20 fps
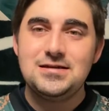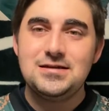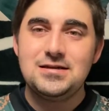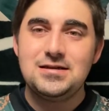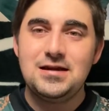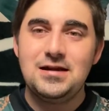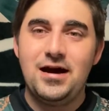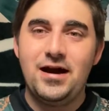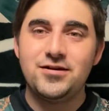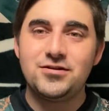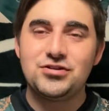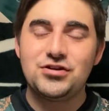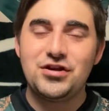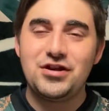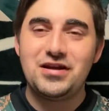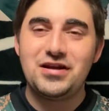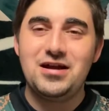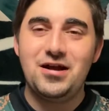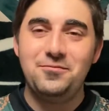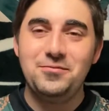Niners are going
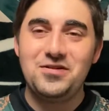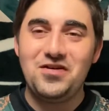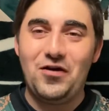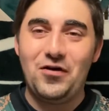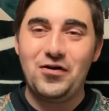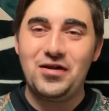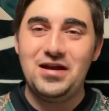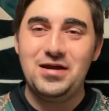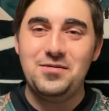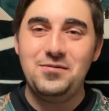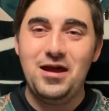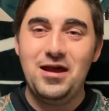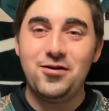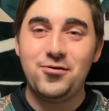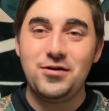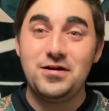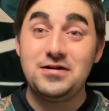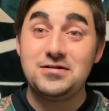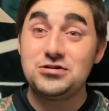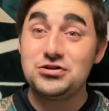to come into our game
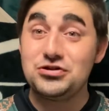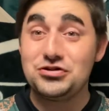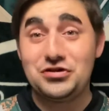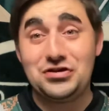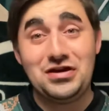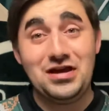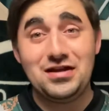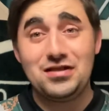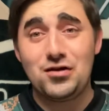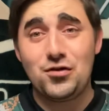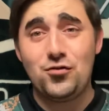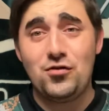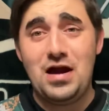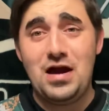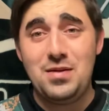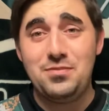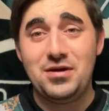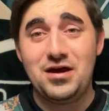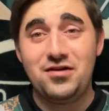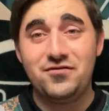angry and just kick the
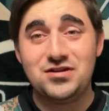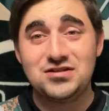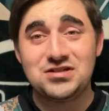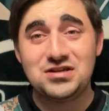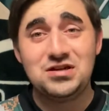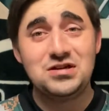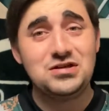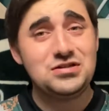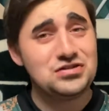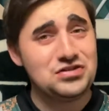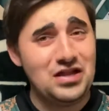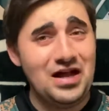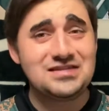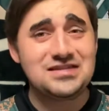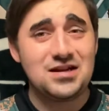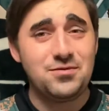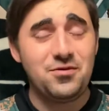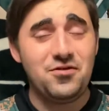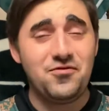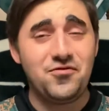crap out of us. So that's
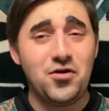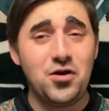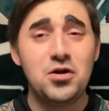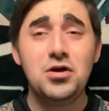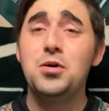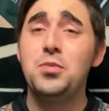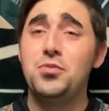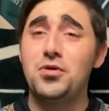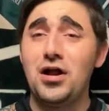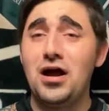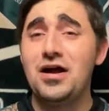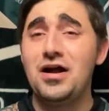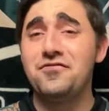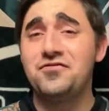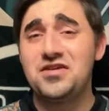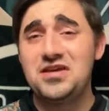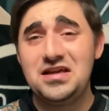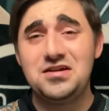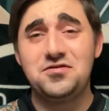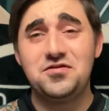going to be fun. But I have
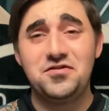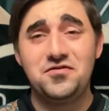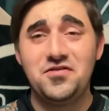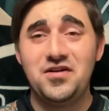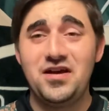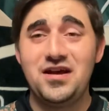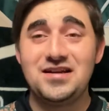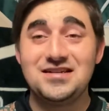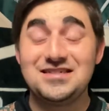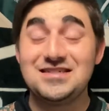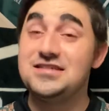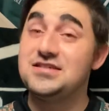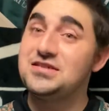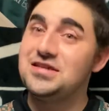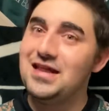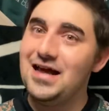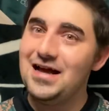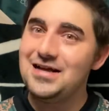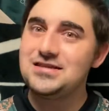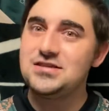Kittle in fantasy, so
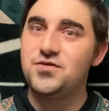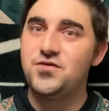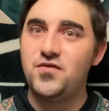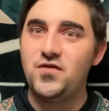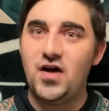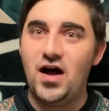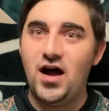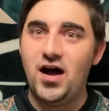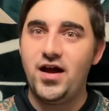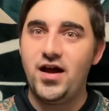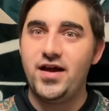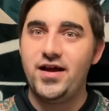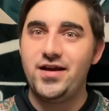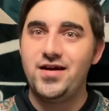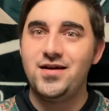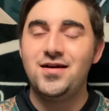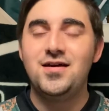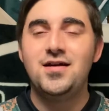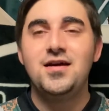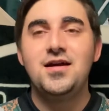that's fine.
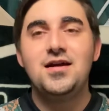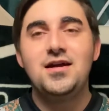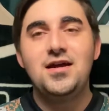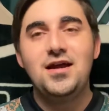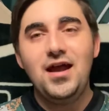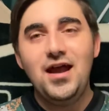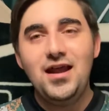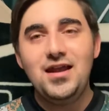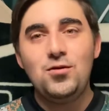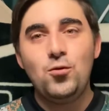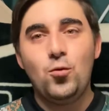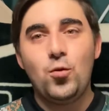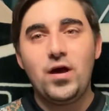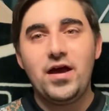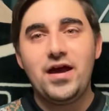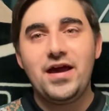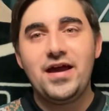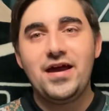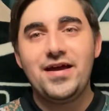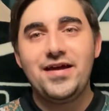
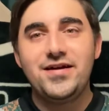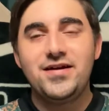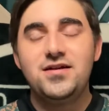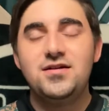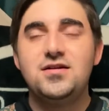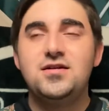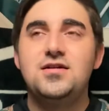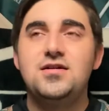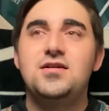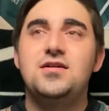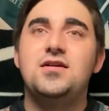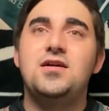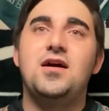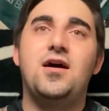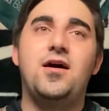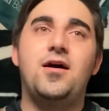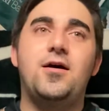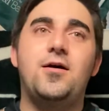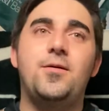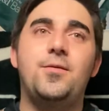Anyway,
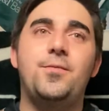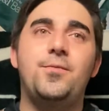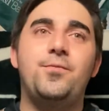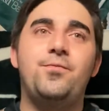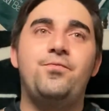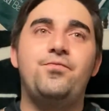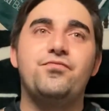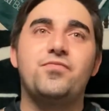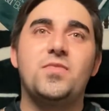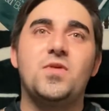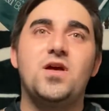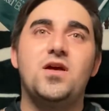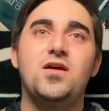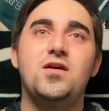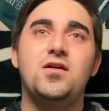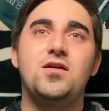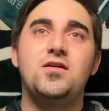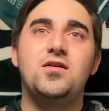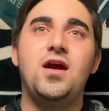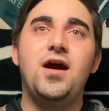
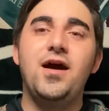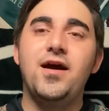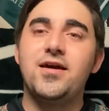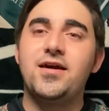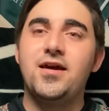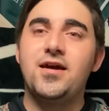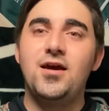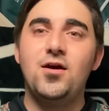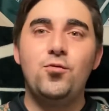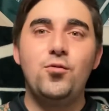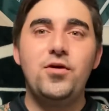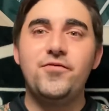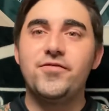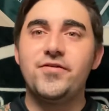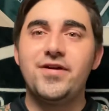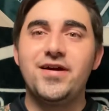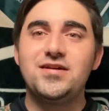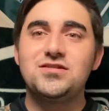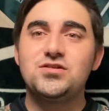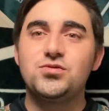yeah, can't wait for
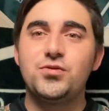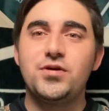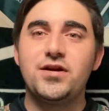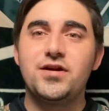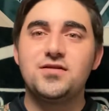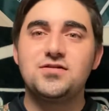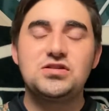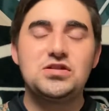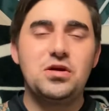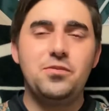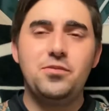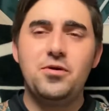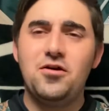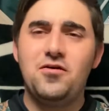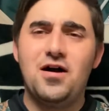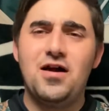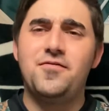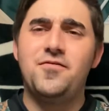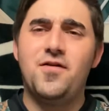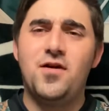next week. It's going to be a
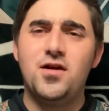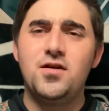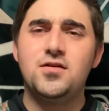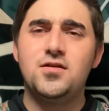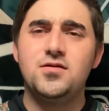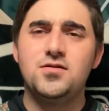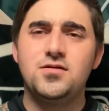lot of fun.